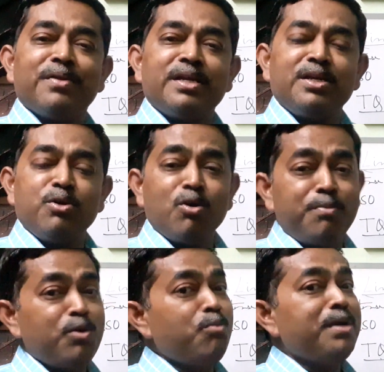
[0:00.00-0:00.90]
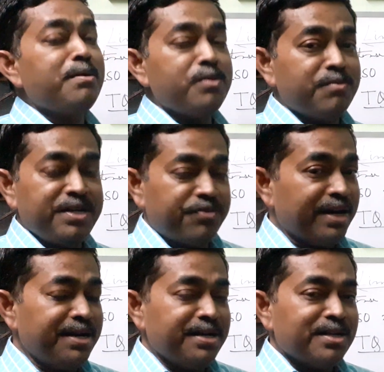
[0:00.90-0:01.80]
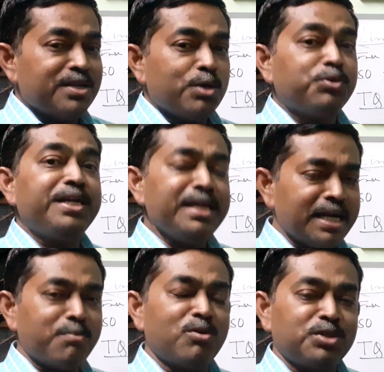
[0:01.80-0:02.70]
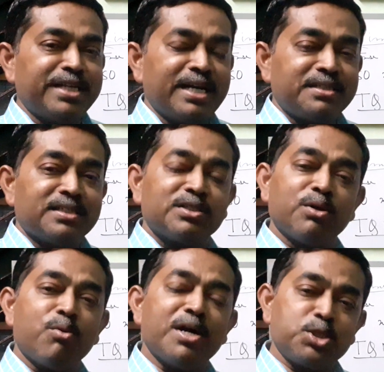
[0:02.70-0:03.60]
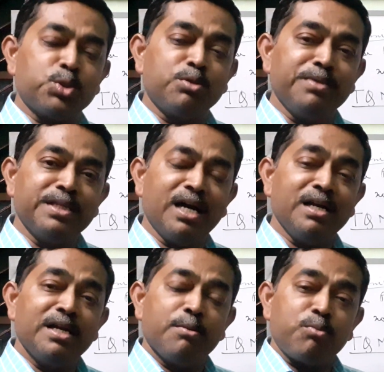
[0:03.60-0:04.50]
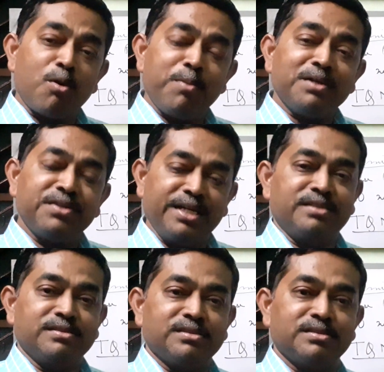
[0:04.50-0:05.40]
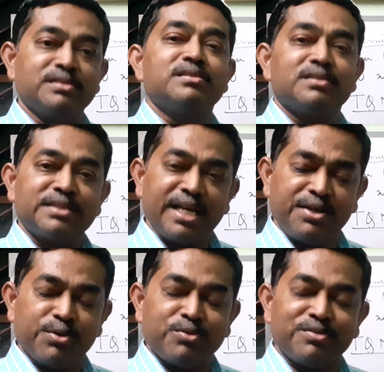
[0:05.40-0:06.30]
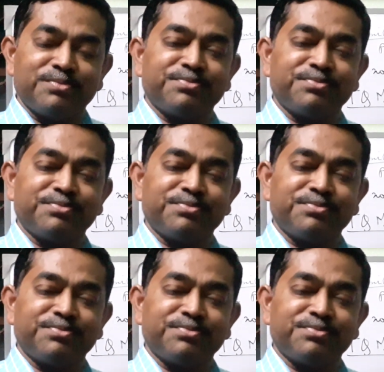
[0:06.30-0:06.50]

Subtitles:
Your view may be different. You think about that, what should be the proper thing. Thank you.